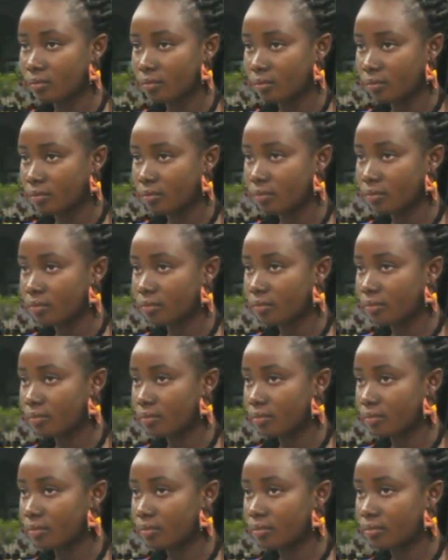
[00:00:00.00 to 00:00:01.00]

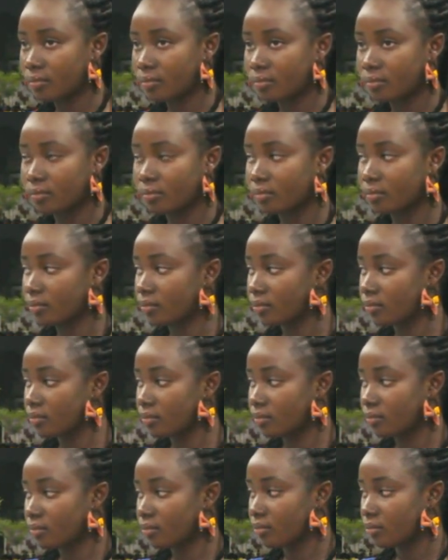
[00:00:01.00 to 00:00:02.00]

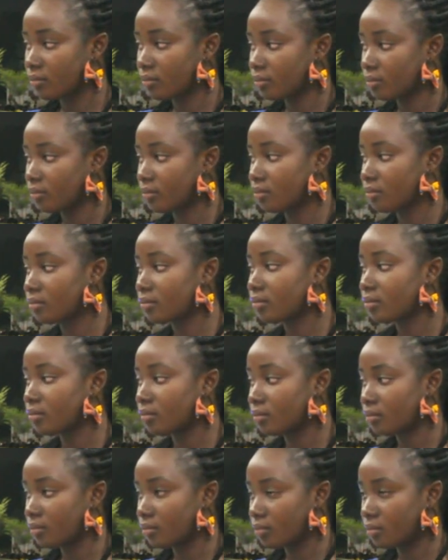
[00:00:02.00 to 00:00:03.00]

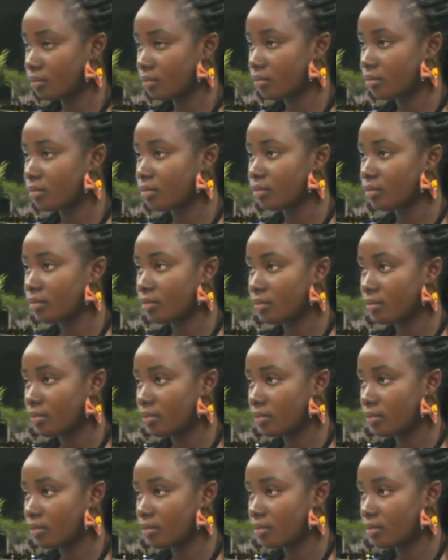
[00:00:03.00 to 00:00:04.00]

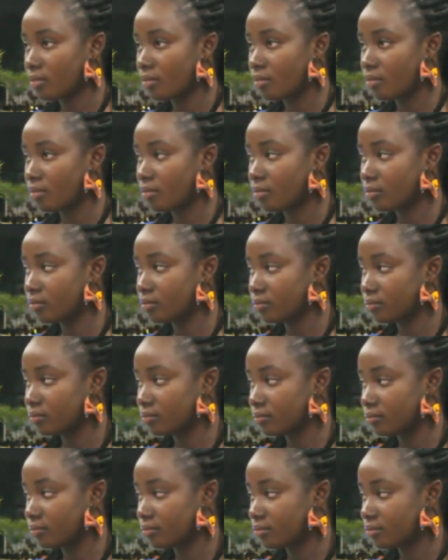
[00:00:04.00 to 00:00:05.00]

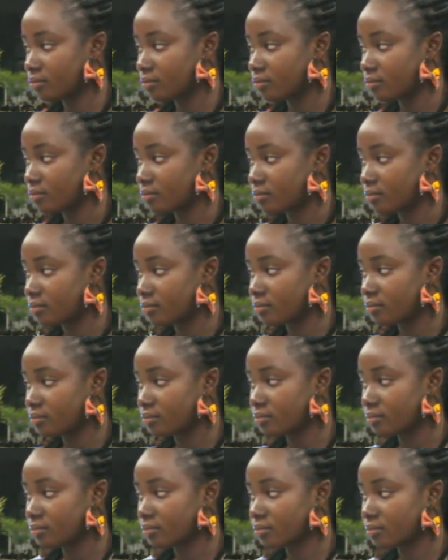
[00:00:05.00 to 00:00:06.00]

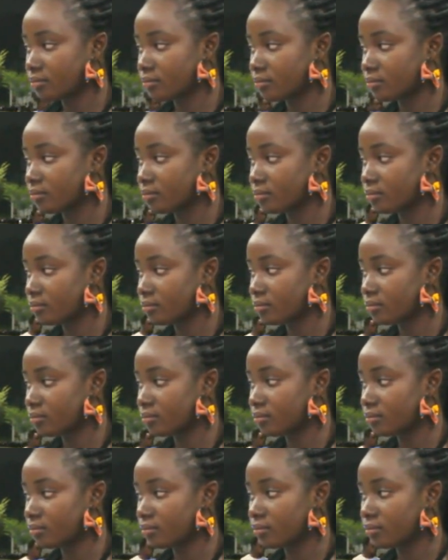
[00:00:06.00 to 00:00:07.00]
(silent)